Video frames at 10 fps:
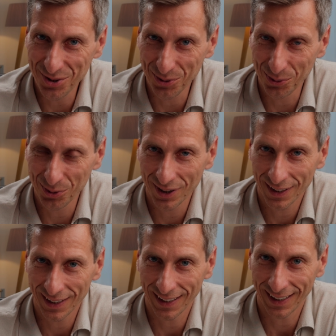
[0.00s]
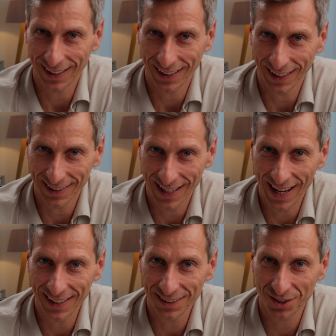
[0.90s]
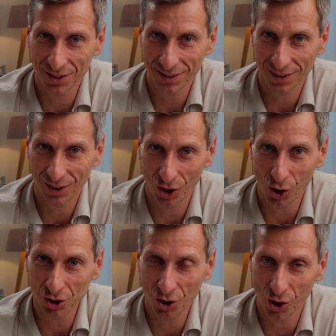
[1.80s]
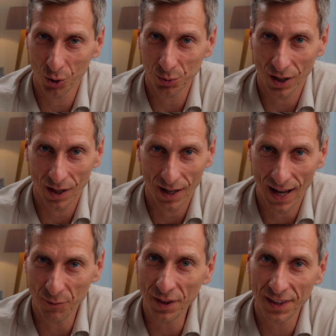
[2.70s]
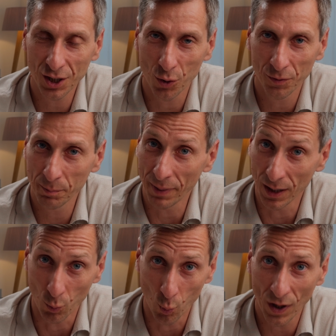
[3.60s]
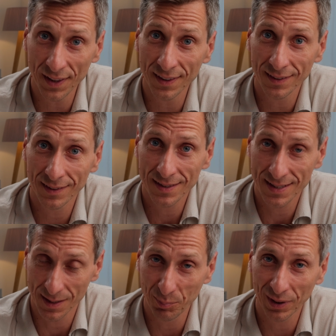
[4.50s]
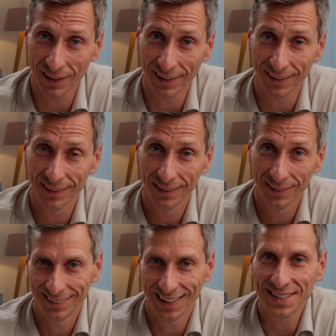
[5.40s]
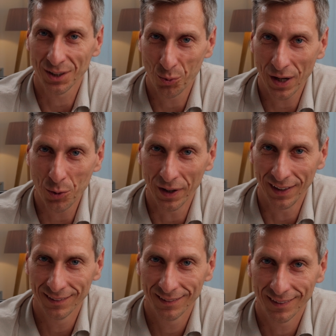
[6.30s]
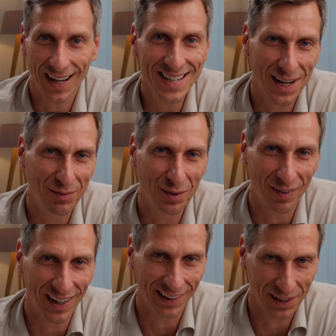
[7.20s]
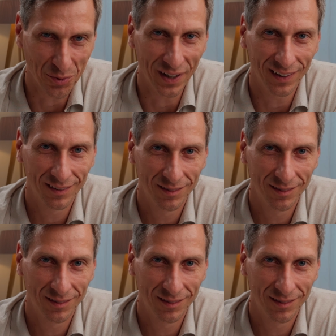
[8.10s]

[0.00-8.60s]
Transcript: tool can hand Claude Code everything over by one simple click. That's the quick way. I saved the file anyway.